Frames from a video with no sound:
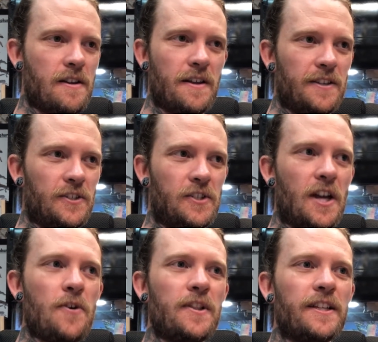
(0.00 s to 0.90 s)

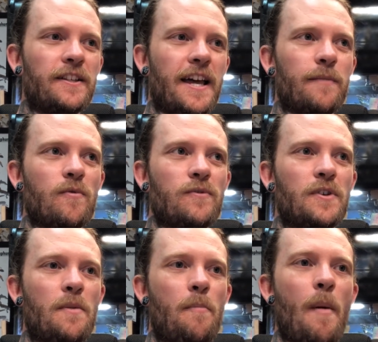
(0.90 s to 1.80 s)
so little
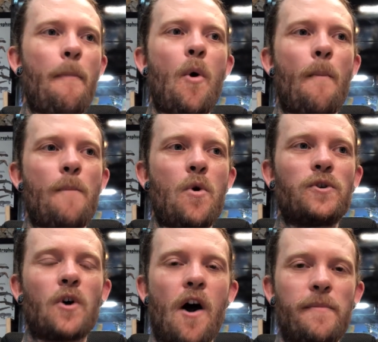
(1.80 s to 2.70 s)
animals, but put more
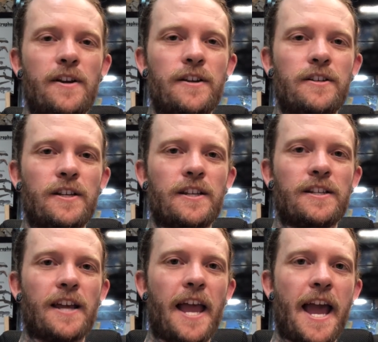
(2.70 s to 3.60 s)
time and energy
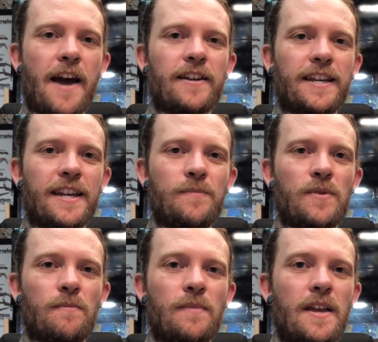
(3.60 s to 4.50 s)
into how to keep
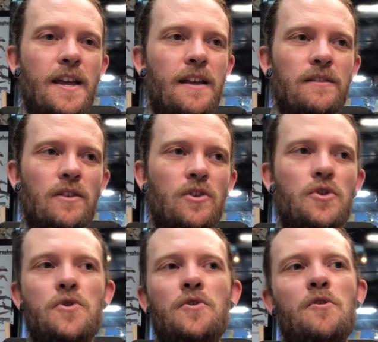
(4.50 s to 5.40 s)
them, that
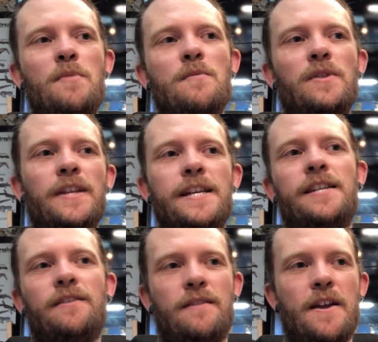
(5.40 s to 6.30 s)
you could be
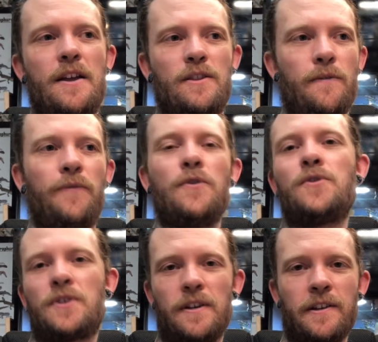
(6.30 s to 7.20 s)
leading the
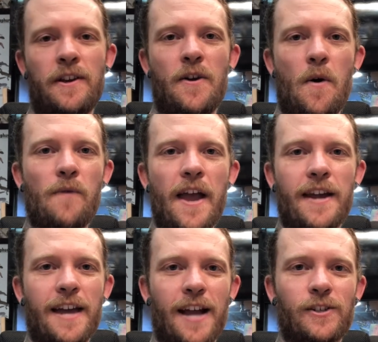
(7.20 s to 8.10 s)
future of how
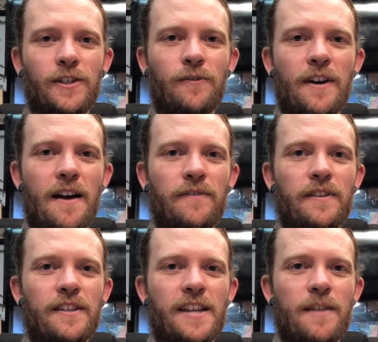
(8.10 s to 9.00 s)
to actually look after
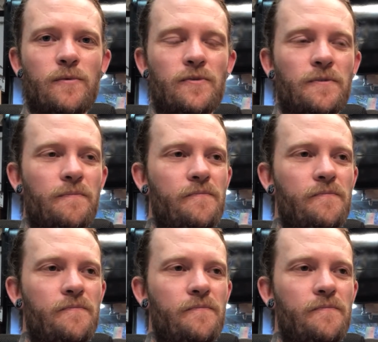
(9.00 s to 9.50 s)
these animals.